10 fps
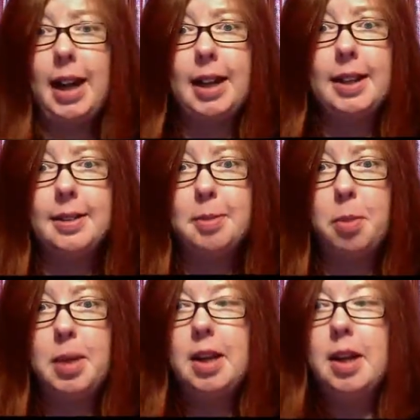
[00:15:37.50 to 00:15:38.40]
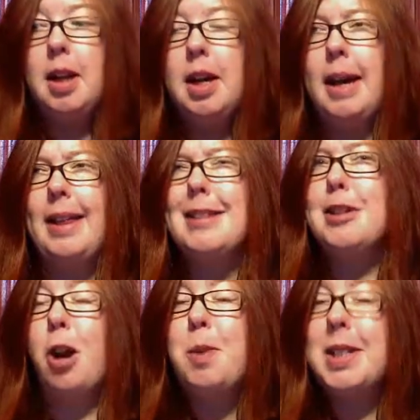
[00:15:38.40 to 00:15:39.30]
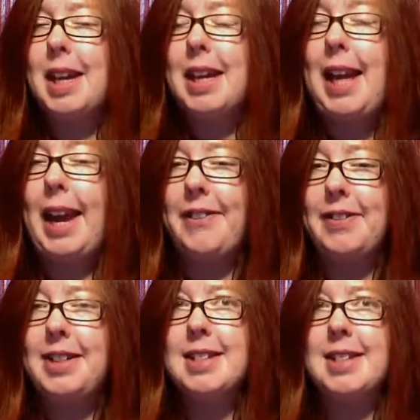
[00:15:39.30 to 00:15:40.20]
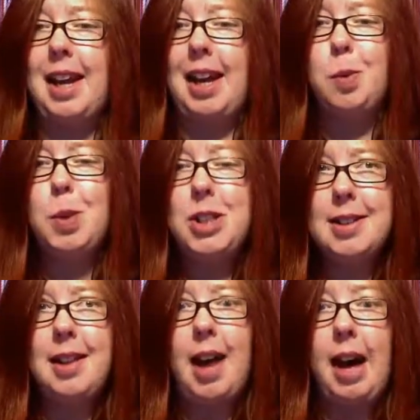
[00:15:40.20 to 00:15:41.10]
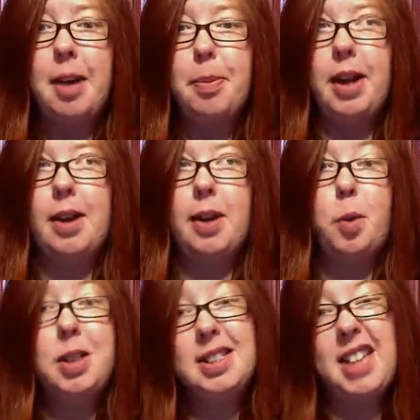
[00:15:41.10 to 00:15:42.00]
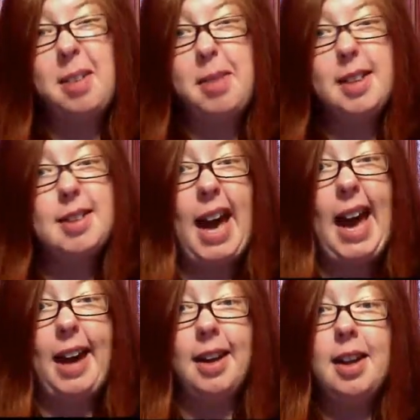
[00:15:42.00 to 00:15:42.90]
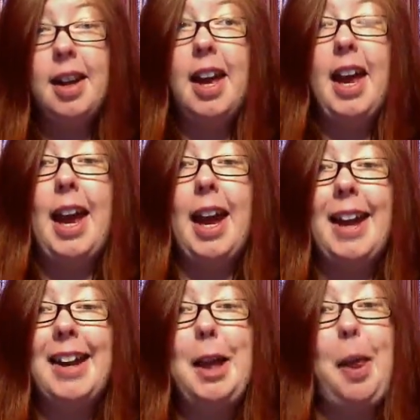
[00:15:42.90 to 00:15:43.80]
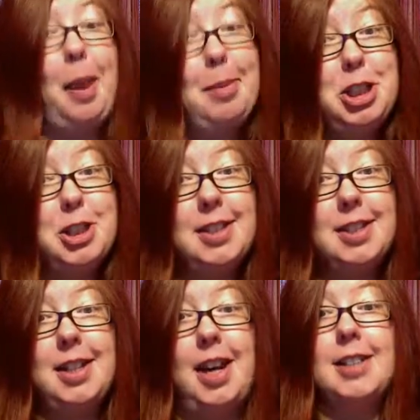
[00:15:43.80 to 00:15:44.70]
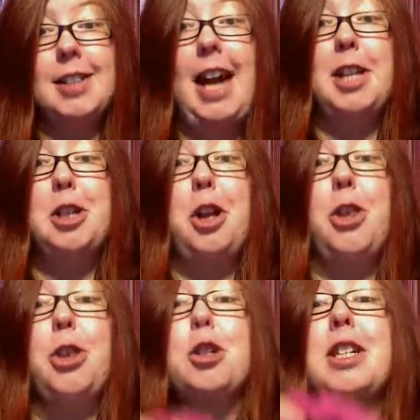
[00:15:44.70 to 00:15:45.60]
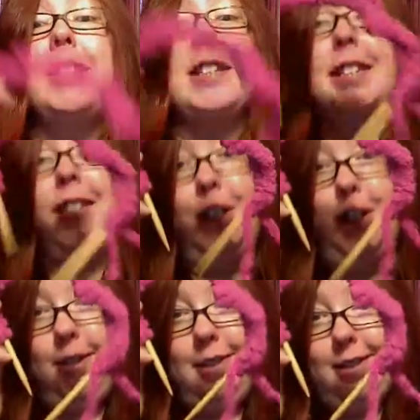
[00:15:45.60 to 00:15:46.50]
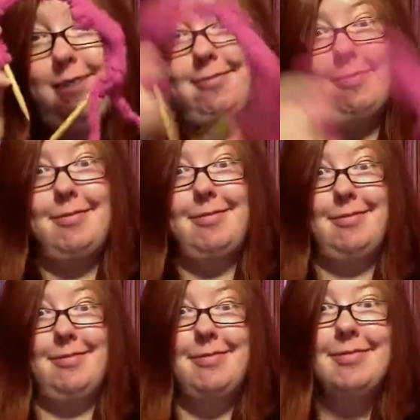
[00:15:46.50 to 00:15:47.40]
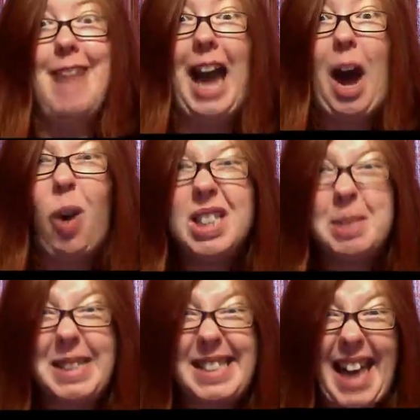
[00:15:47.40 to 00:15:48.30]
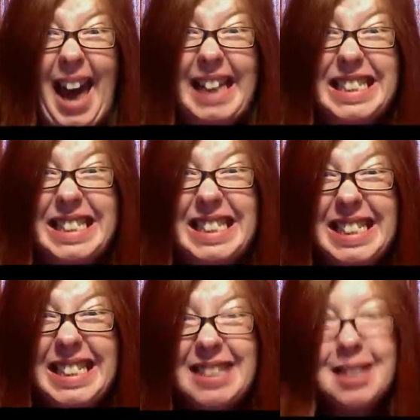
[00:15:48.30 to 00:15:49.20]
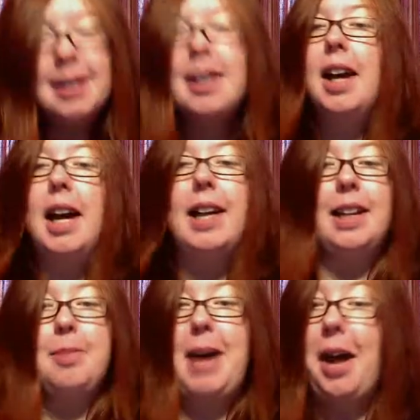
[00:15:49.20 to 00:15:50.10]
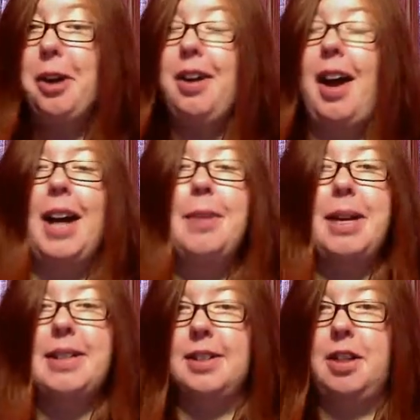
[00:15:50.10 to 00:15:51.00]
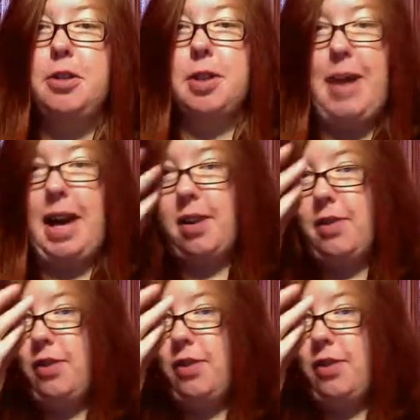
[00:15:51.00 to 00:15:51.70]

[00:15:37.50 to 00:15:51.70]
at this moment. I think this yarn was like $8.50 a skein, which is a lot, but one skein makes a hat. And let me just discuss, cast on 36 stitches. How awesome is that? Again, the pattern, I basically use the pattern for